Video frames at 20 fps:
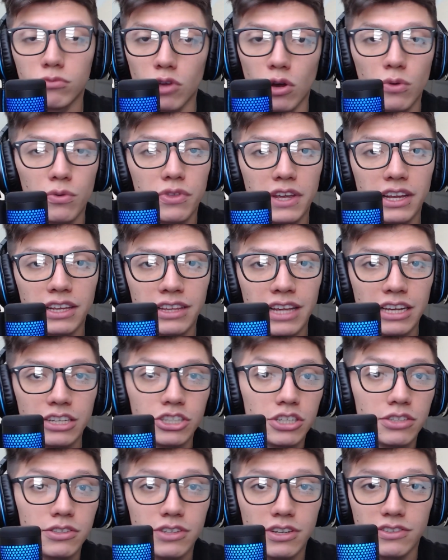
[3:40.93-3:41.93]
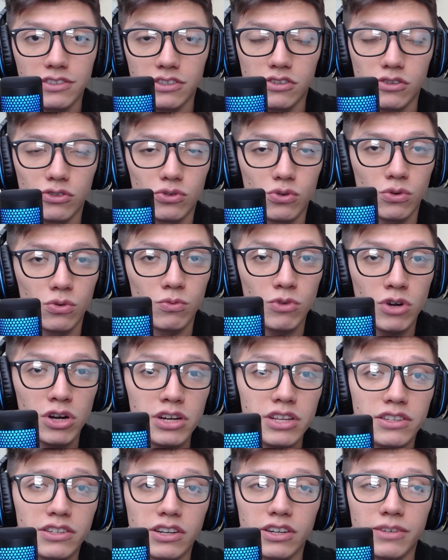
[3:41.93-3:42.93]
don't think that just because it's a Jordan 1,
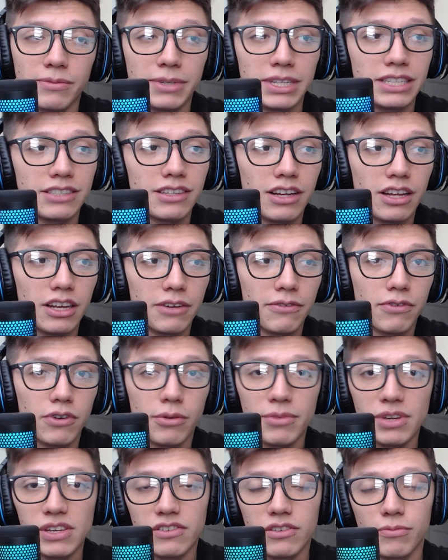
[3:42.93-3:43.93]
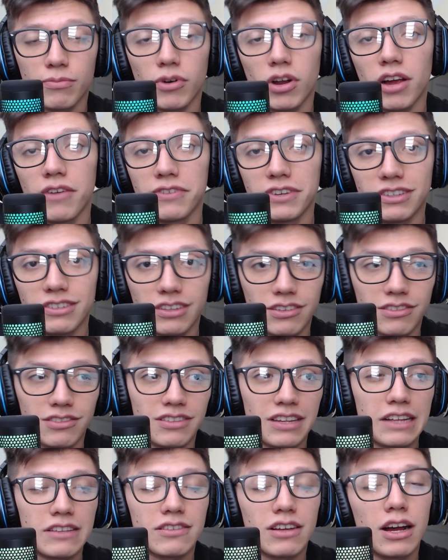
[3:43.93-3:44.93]
it's going to be selling for amazing profits, because
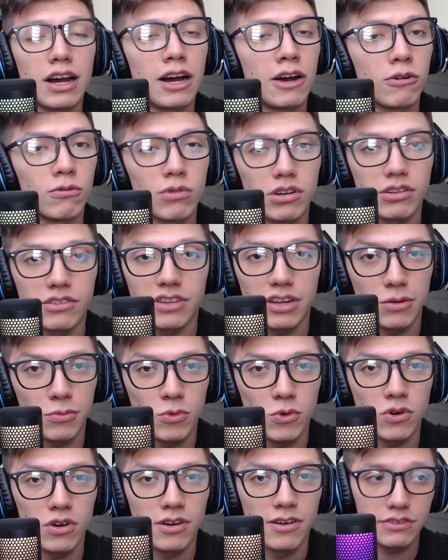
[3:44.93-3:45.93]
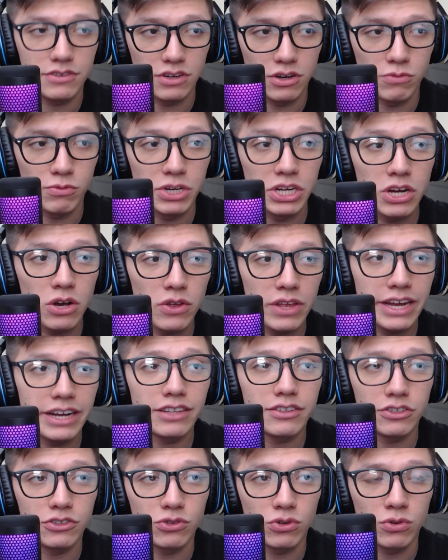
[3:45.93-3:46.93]
that's not how it works anymore. So we know that
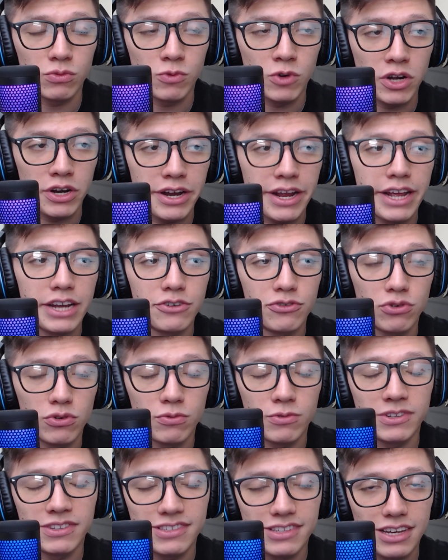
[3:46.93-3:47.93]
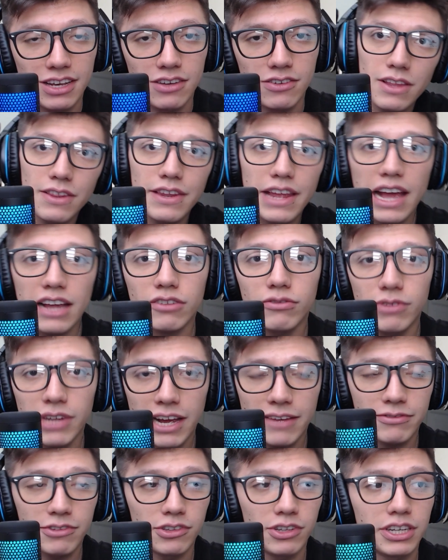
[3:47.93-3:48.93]
it's a Jordan 1 and Jordan 1 sell. Next, we
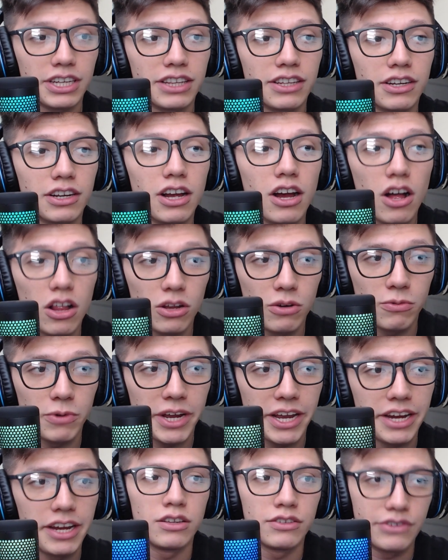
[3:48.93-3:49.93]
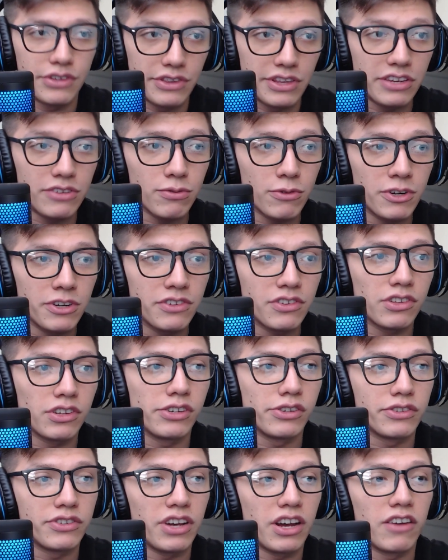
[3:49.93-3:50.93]
have to look at the colorway. So this one is a
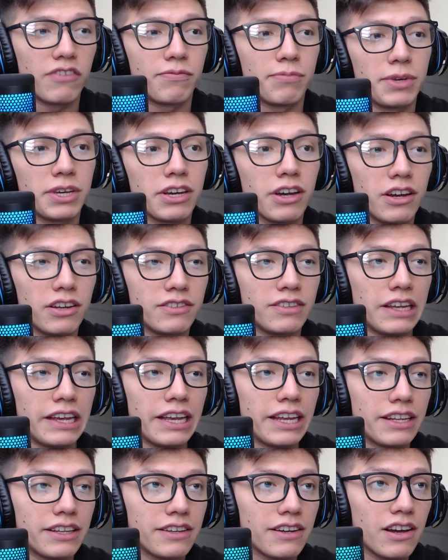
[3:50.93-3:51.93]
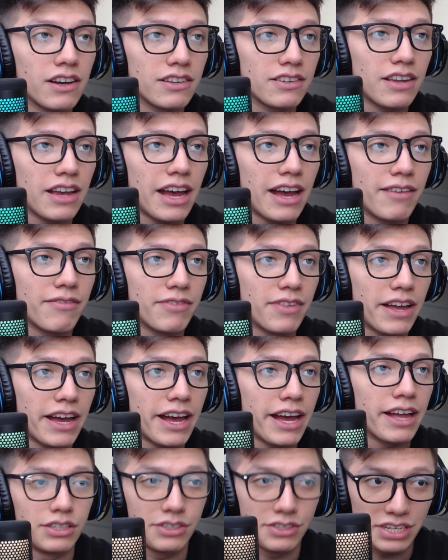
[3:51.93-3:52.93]
little tough because it does have
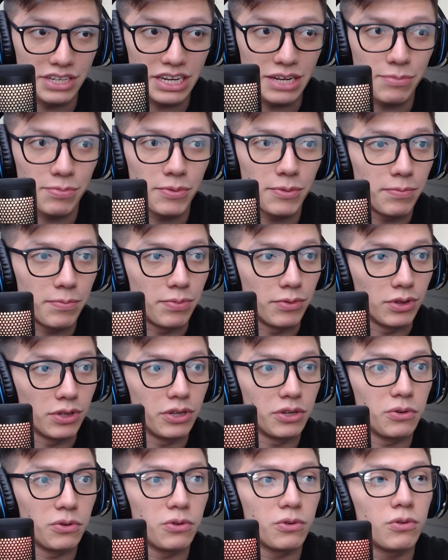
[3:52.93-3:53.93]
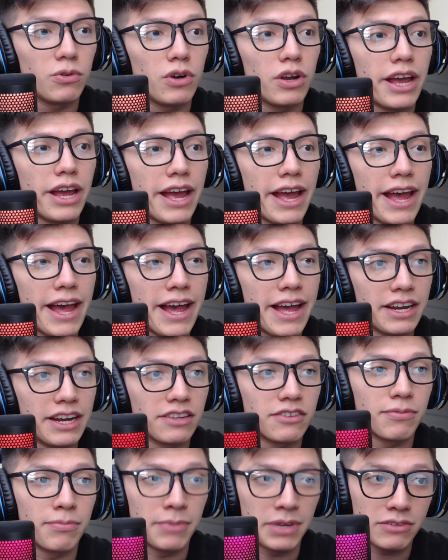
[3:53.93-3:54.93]
that deep blue and
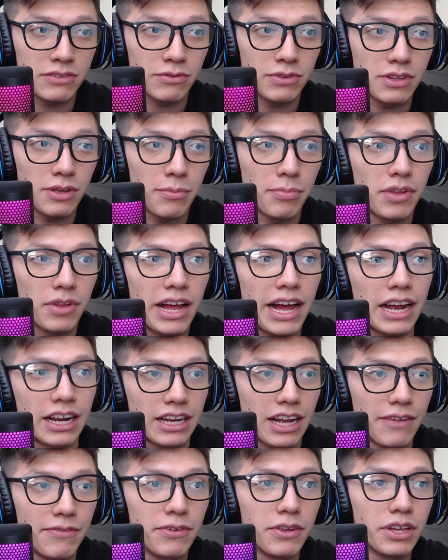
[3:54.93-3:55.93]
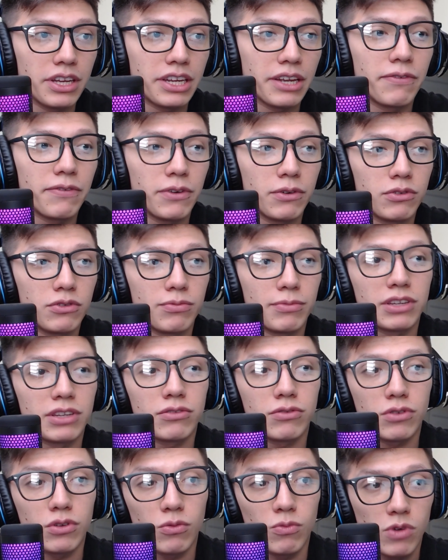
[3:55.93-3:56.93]
it's mixed with the black. I feel like if it was mixed
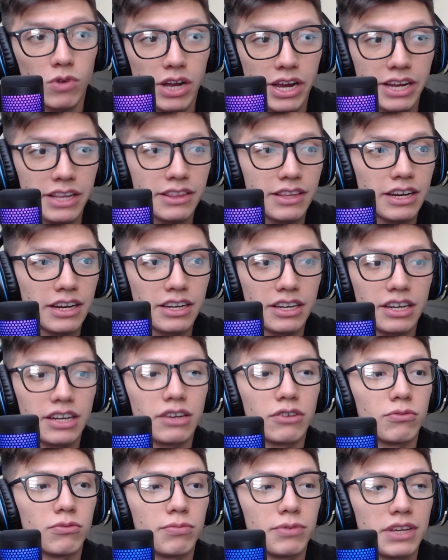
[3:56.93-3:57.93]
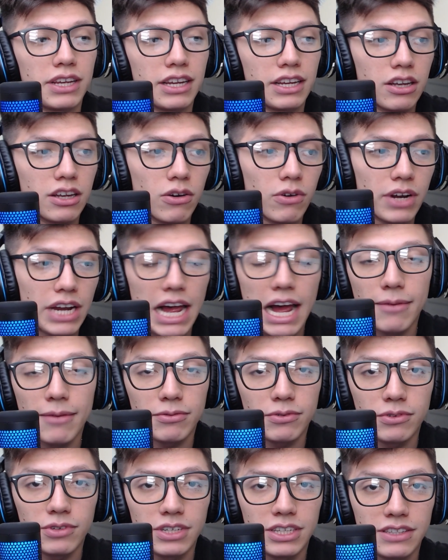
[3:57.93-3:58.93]
with the white, then it would be going
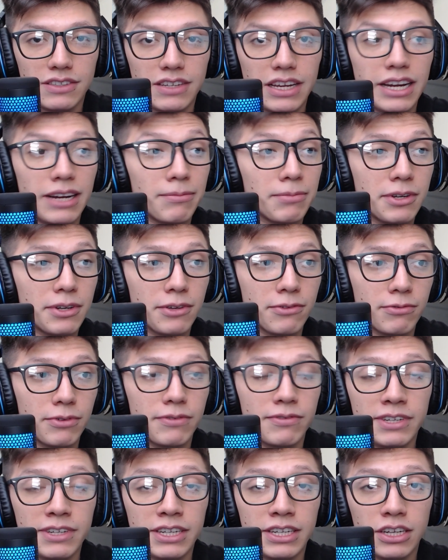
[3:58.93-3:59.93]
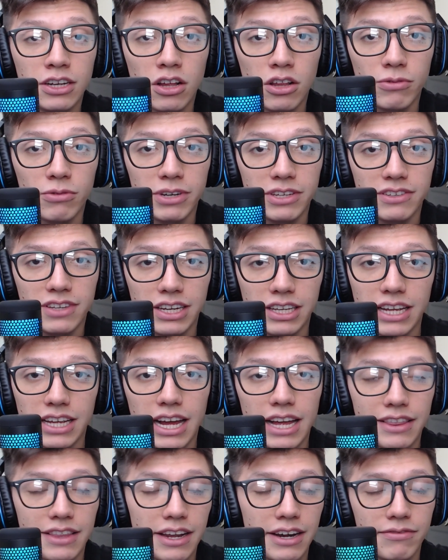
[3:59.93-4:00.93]
absolutely insane, because we've seen colorways like
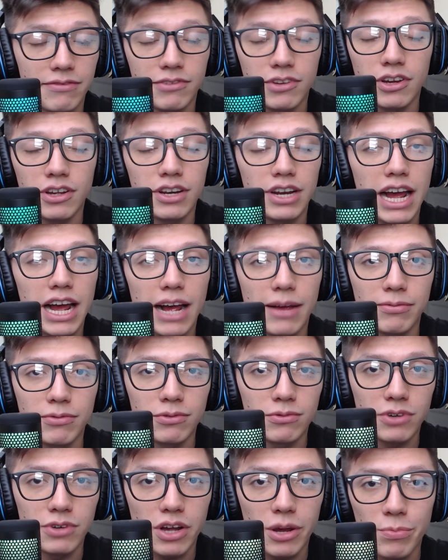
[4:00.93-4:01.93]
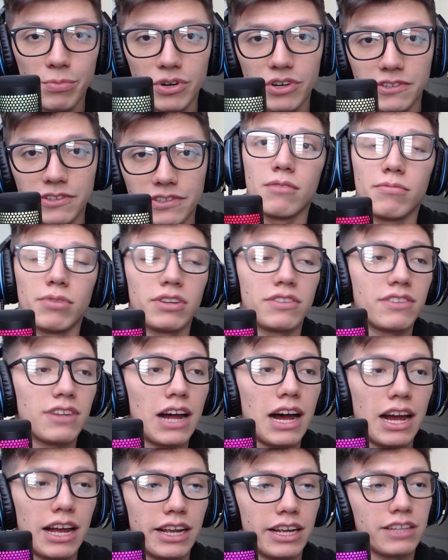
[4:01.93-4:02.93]
that have done absolute numbers. But it's
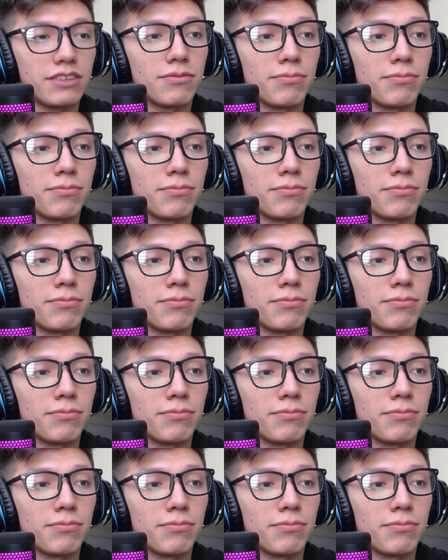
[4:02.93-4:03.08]
not. It's